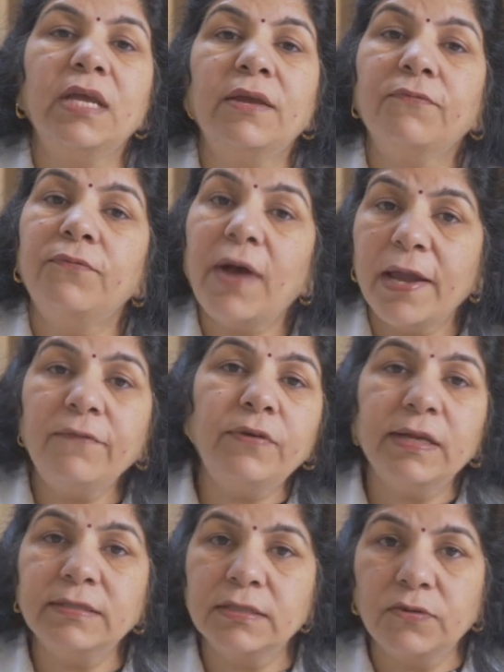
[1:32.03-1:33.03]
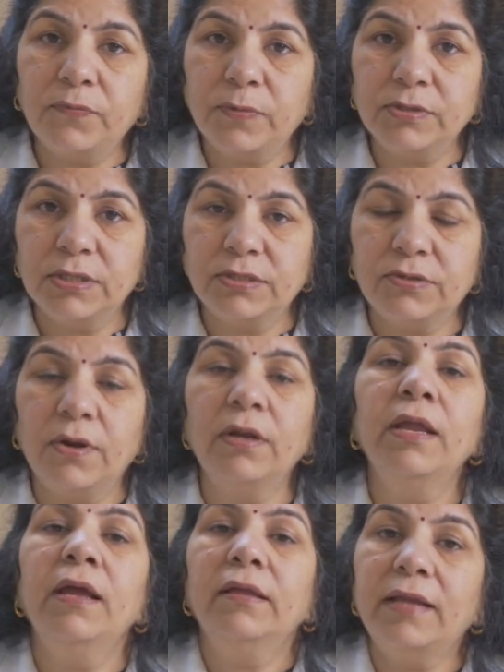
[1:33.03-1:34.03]
take 5 doses of
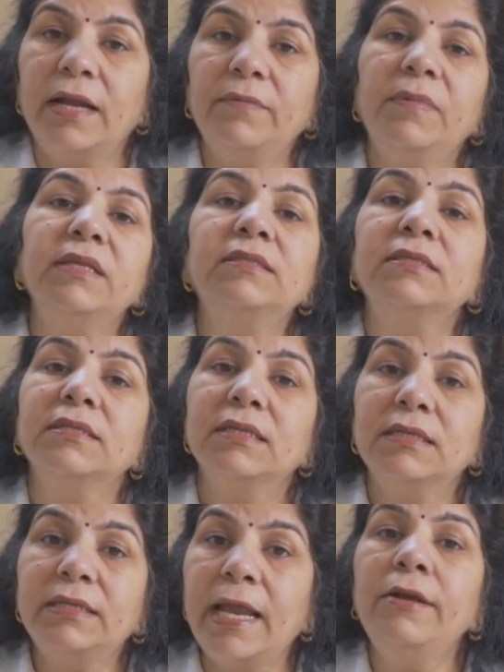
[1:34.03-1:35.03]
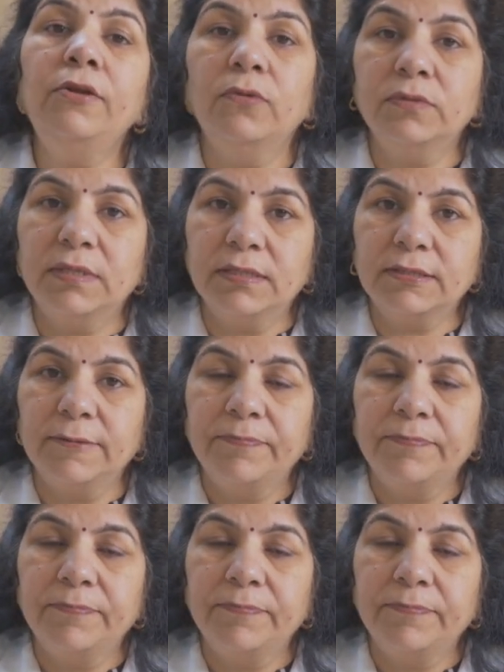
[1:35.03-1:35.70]
progesterone, that means 10 doses.